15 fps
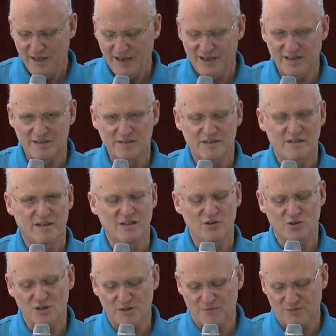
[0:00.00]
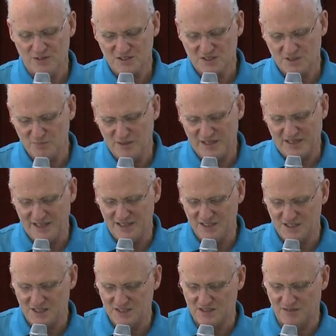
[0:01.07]
And in order for us to make
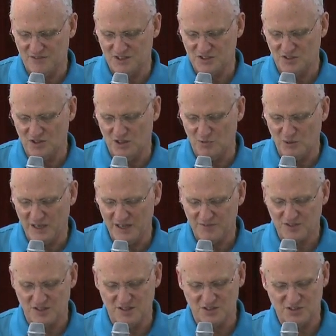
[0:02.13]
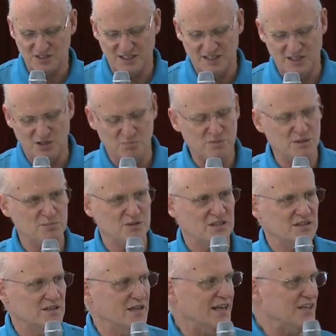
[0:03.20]
any sense of this at all, we have to understand how people
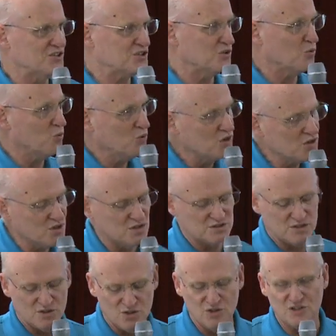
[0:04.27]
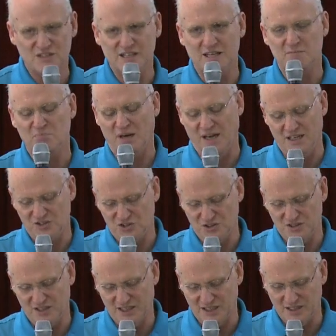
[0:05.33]
in the ancient world looked at
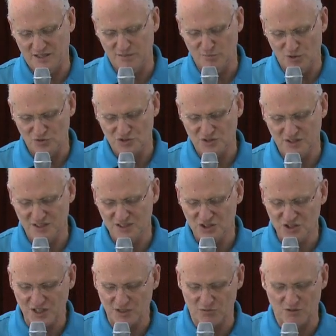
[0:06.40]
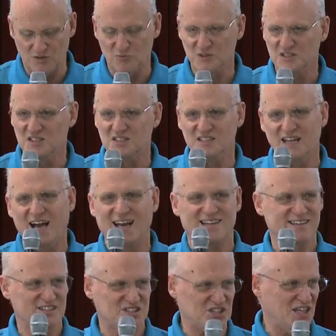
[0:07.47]
passion and at emotion in general, which is
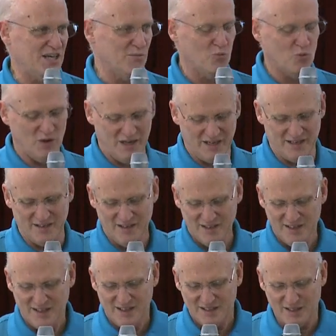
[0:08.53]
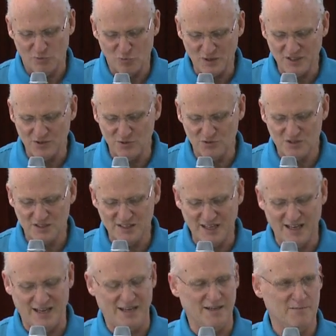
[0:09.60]
not the same way that we do
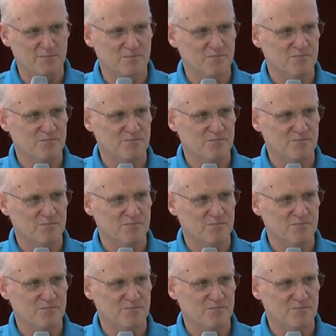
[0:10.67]
today.